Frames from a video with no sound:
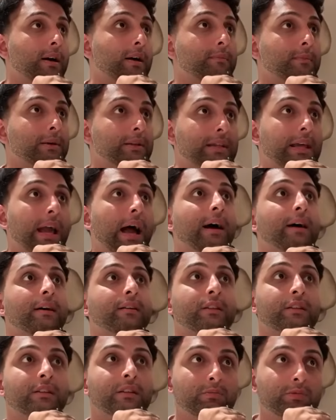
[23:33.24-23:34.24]
But yeah,
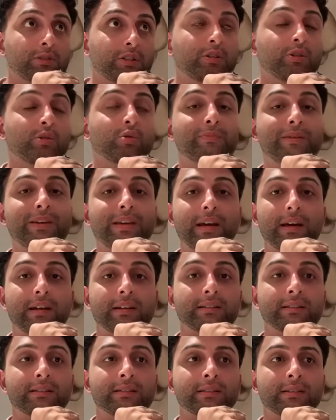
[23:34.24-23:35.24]
the
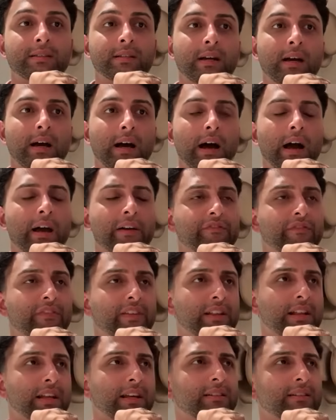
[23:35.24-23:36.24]
WUBS, I
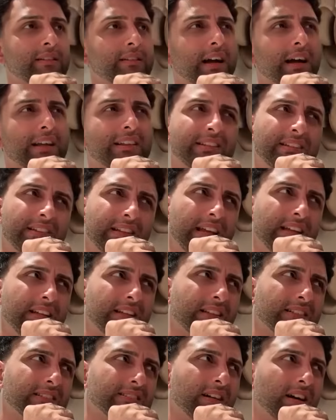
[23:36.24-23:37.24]
think
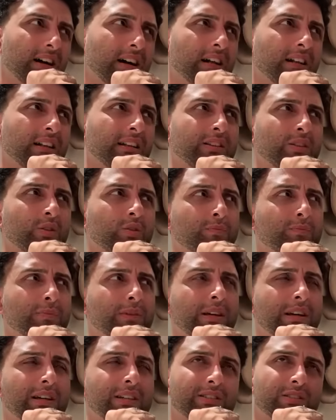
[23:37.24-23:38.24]
LaSalle and UP
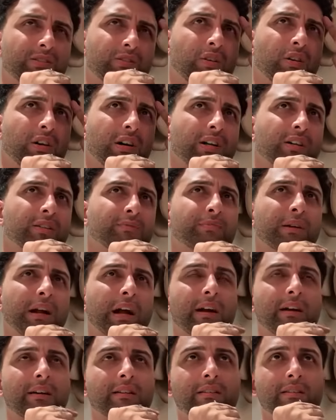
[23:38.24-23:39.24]
I saw are
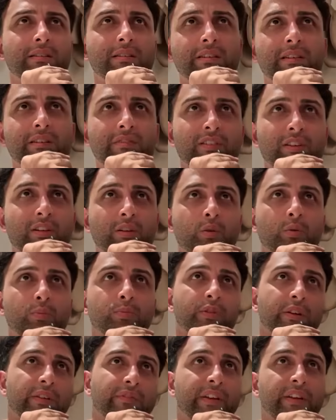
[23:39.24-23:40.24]
bracketed in different
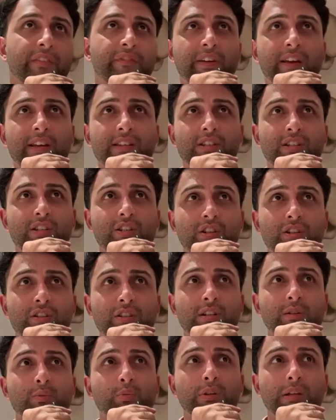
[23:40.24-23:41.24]
groups. So if they face each
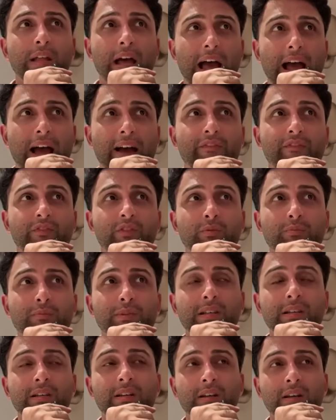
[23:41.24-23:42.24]
other, it would have to
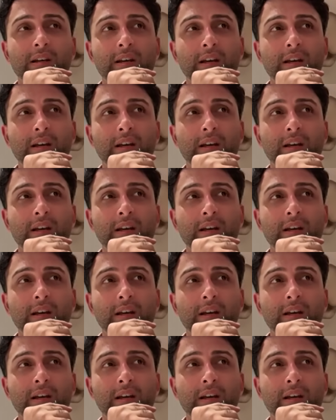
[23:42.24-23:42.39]
be